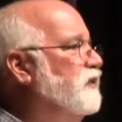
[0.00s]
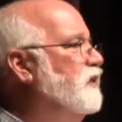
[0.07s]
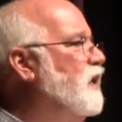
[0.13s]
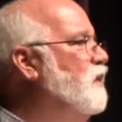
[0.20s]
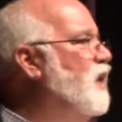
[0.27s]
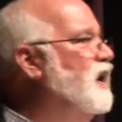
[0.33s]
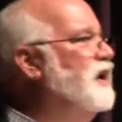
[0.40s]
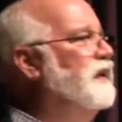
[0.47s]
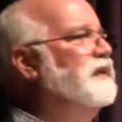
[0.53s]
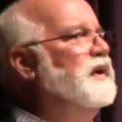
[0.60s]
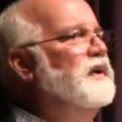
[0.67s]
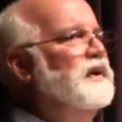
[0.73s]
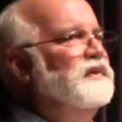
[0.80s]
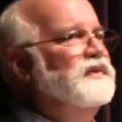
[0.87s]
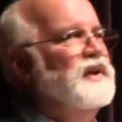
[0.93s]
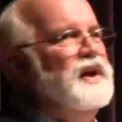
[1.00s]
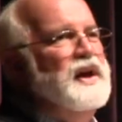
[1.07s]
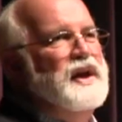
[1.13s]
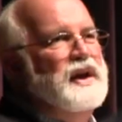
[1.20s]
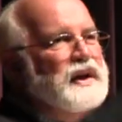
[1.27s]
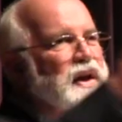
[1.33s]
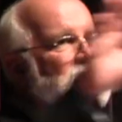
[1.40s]
So I walk out there and it's
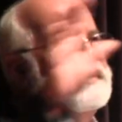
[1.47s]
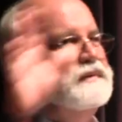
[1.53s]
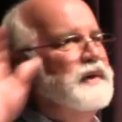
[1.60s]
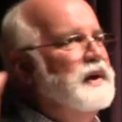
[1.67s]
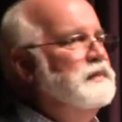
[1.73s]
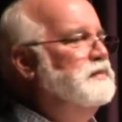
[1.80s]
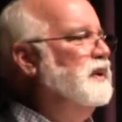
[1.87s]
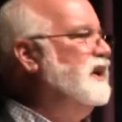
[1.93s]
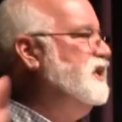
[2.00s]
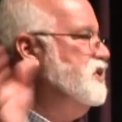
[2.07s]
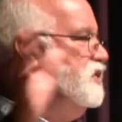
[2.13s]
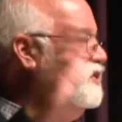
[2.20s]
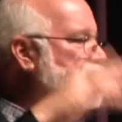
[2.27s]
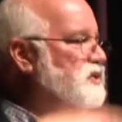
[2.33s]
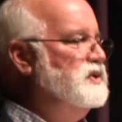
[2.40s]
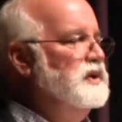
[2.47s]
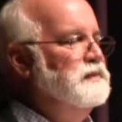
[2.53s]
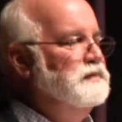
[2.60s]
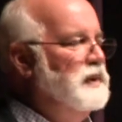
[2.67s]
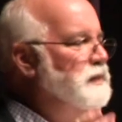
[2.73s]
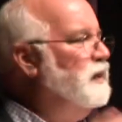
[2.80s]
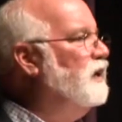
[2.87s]
kind of like bleachers
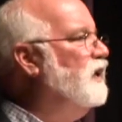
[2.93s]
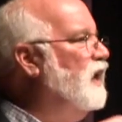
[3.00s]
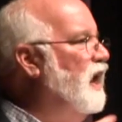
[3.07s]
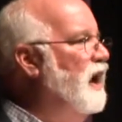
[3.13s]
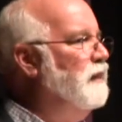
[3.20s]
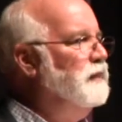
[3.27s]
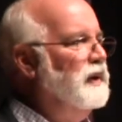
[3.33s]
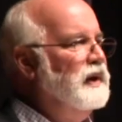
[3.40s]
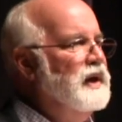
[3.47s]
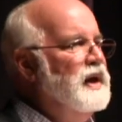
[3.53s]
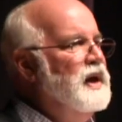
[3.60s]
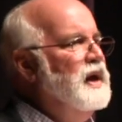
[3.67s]
and people are clapping.